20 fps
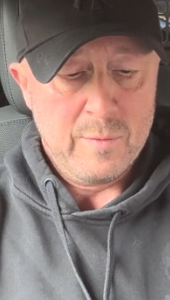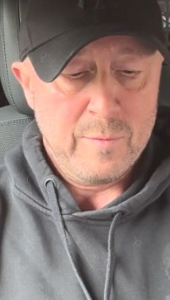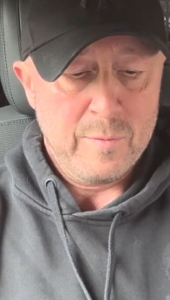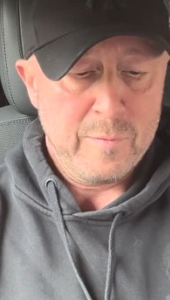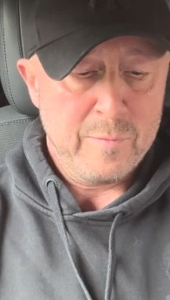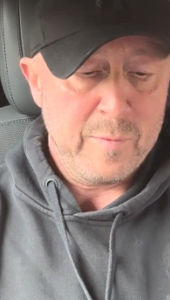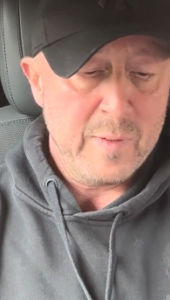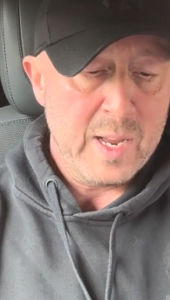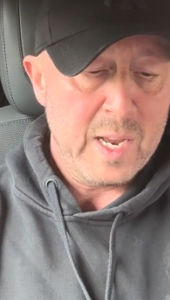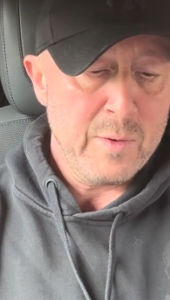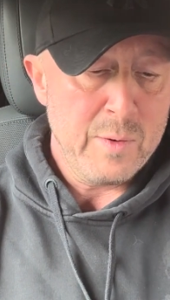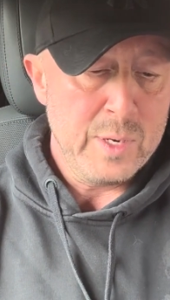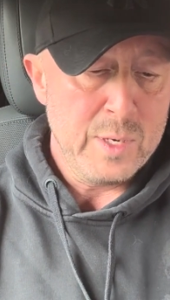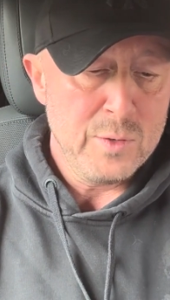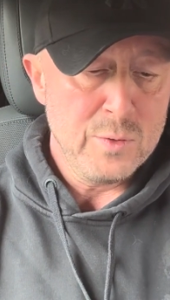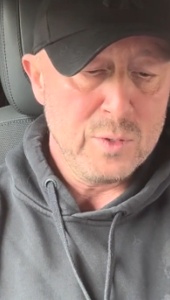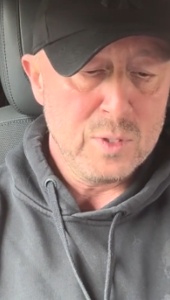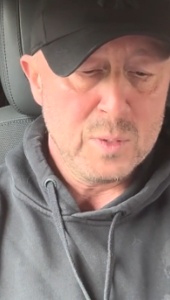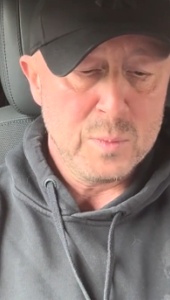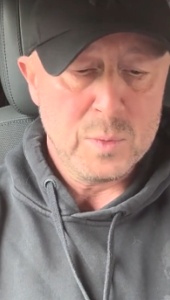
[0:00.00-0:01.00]
Very
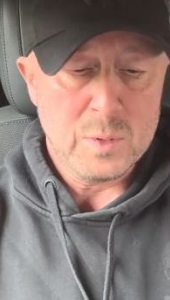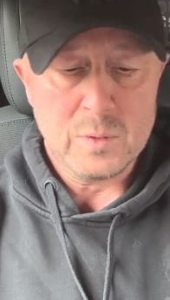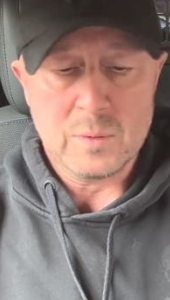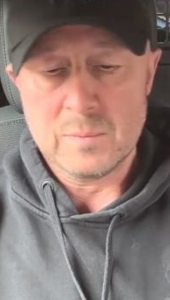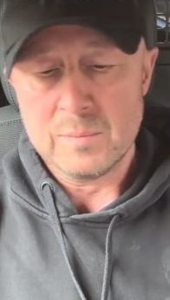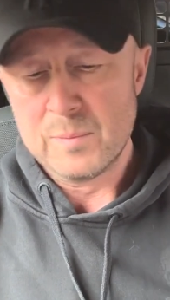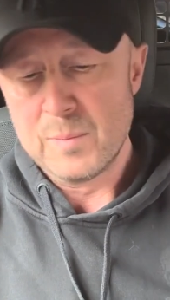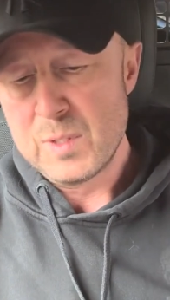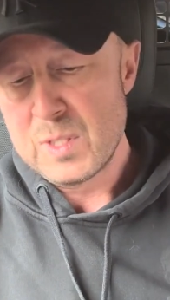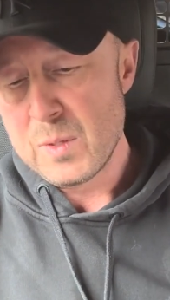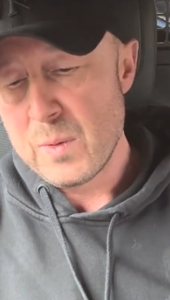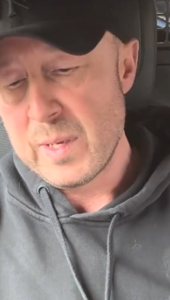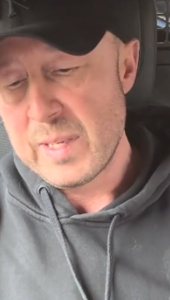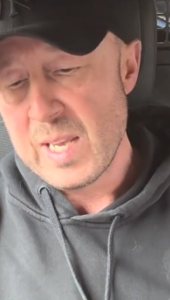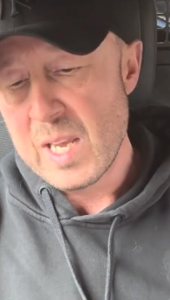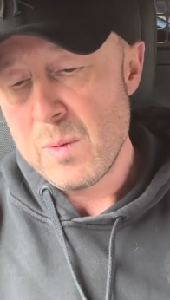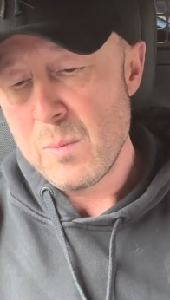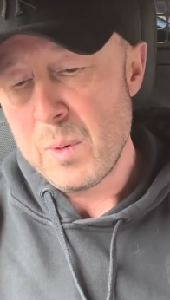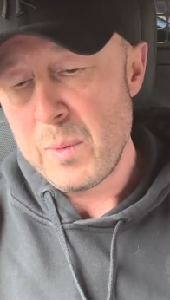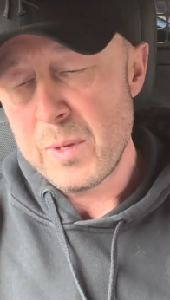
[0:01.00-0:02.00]
normal. So
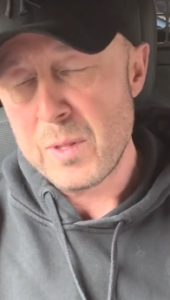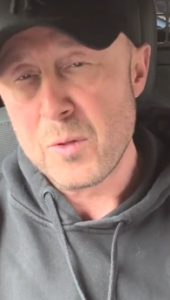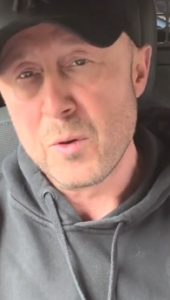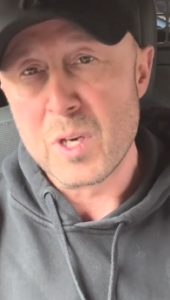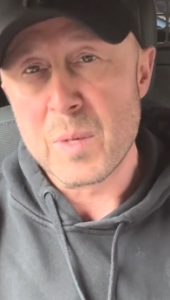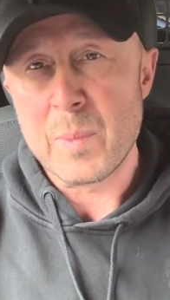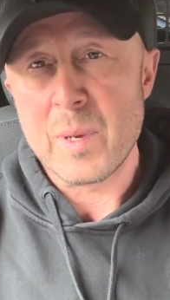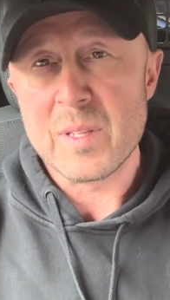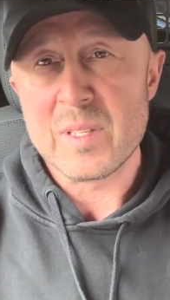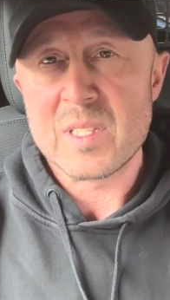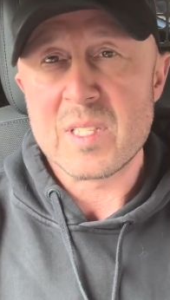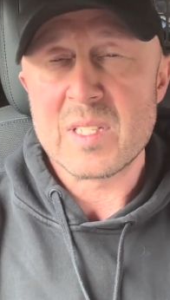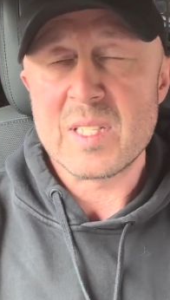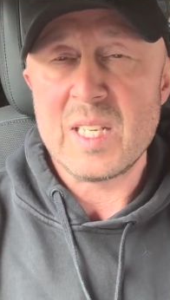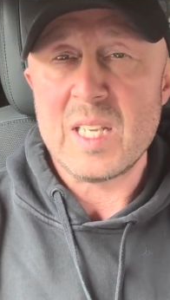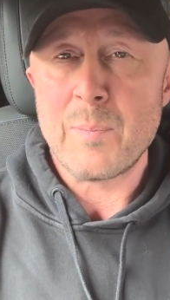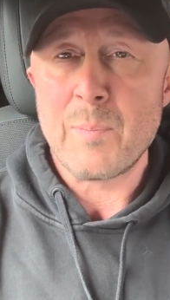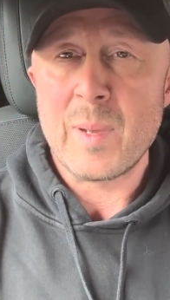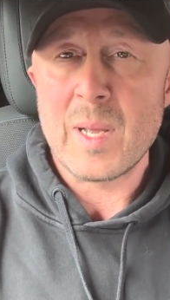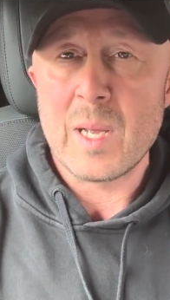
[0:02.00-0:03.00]
again, when we talk about
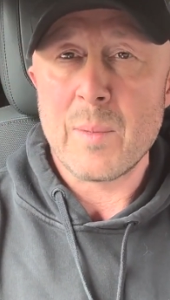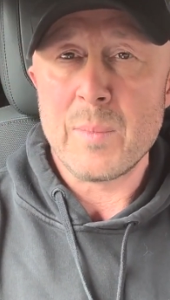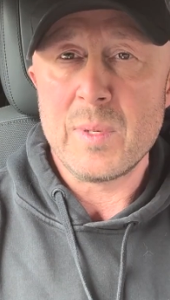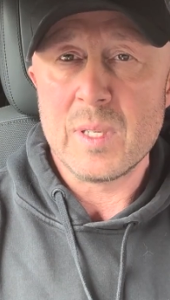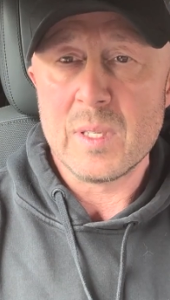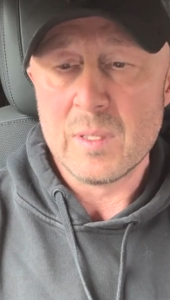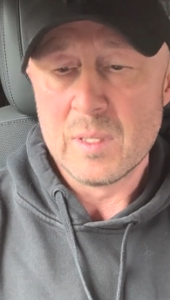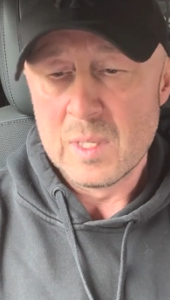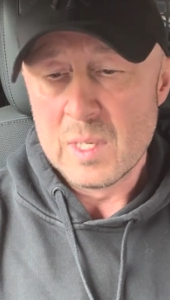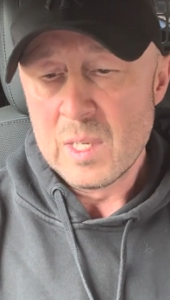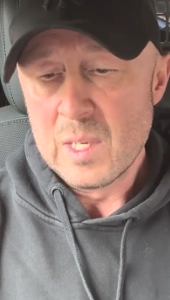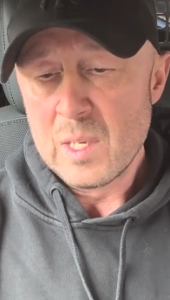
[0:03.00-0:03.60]
sleep apnea,